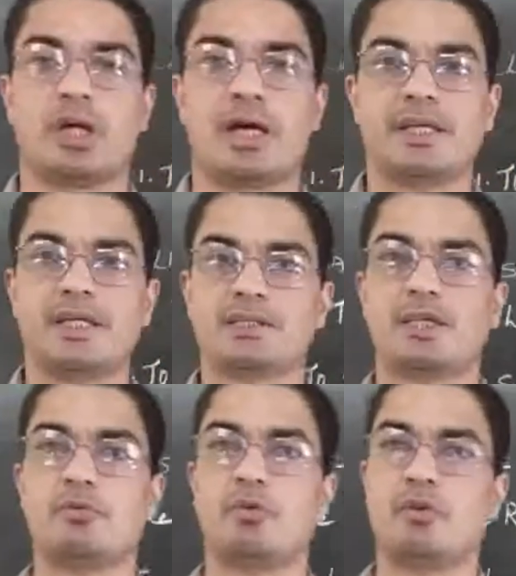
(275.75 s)
highest
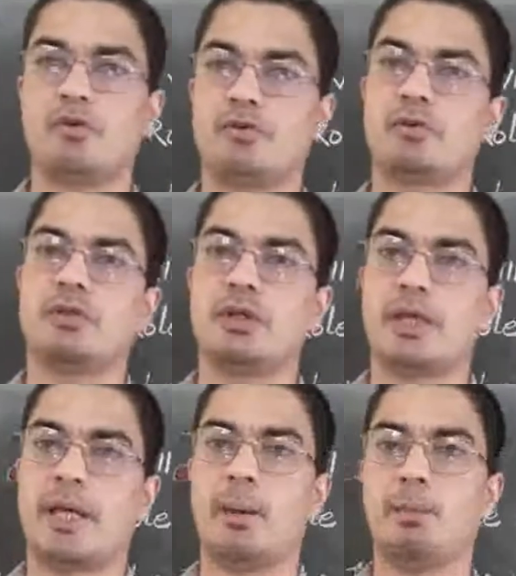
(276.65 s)
number
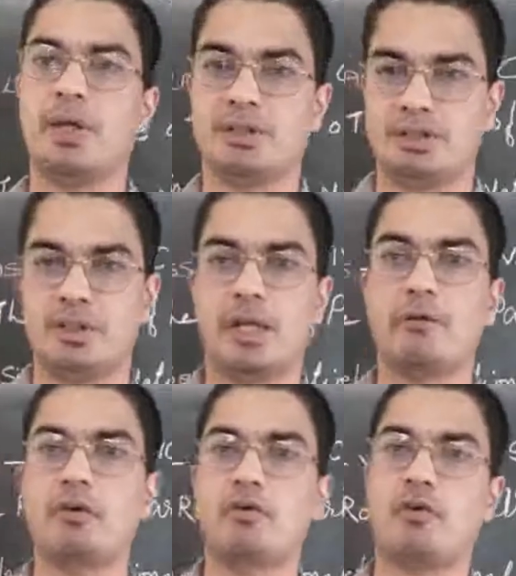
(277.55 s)
of MPs,
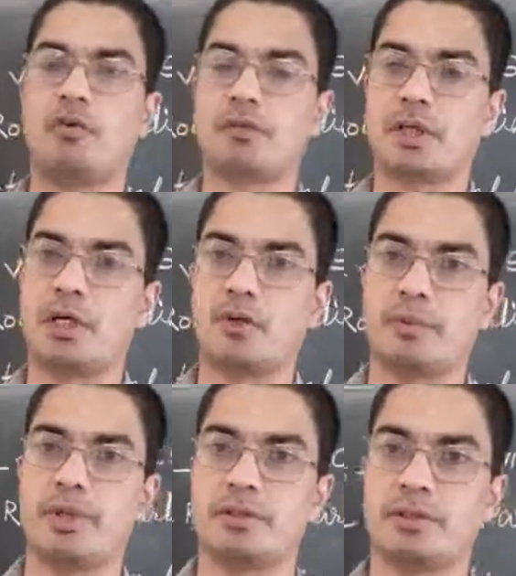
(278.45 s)
they will form the
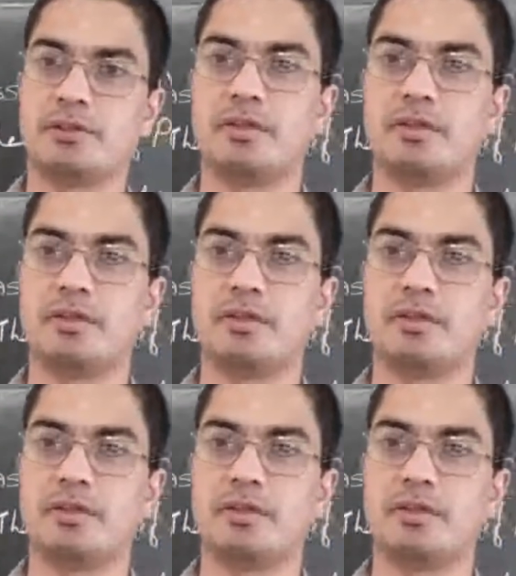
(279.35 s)
government.